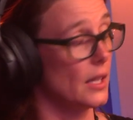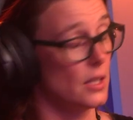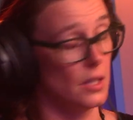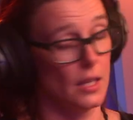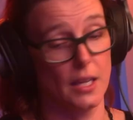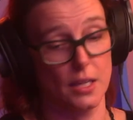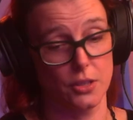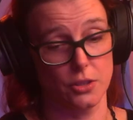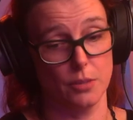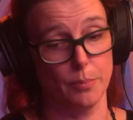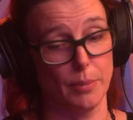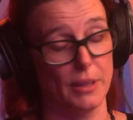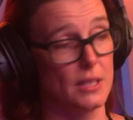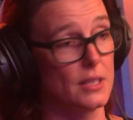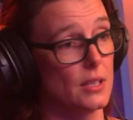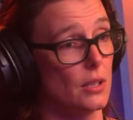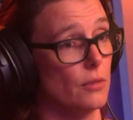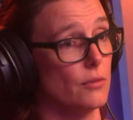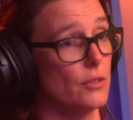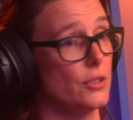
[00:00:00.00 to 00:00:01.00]
Here's your big
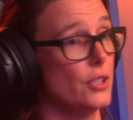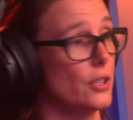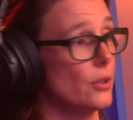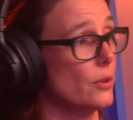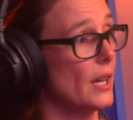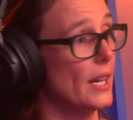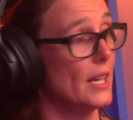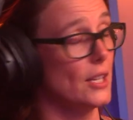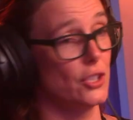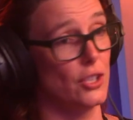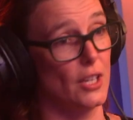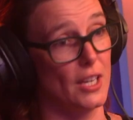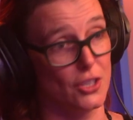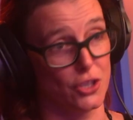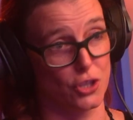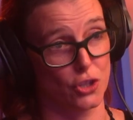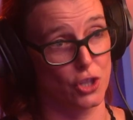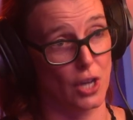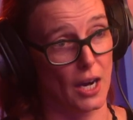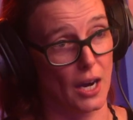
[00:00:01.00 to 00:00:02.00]
silver suit, here's
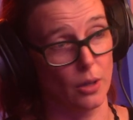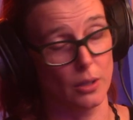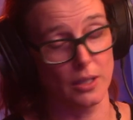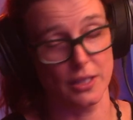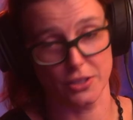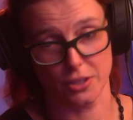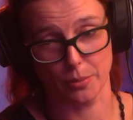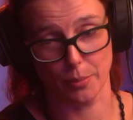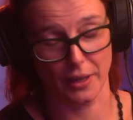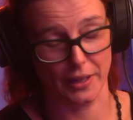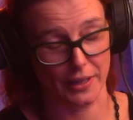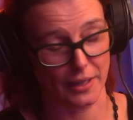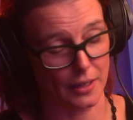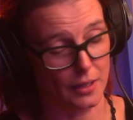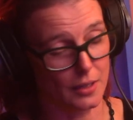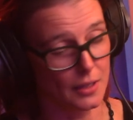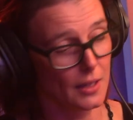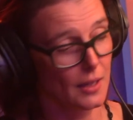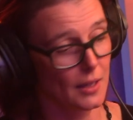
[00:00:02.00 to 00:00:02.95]
your trowel, here's your bucket.